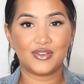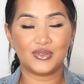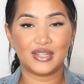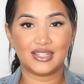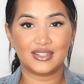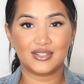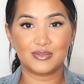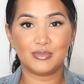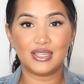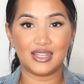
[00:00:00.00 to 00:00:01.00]
felt like
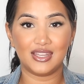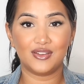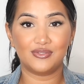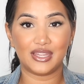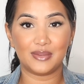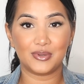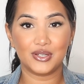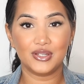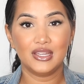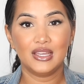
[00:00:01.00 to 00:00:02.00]
this beginning of labor.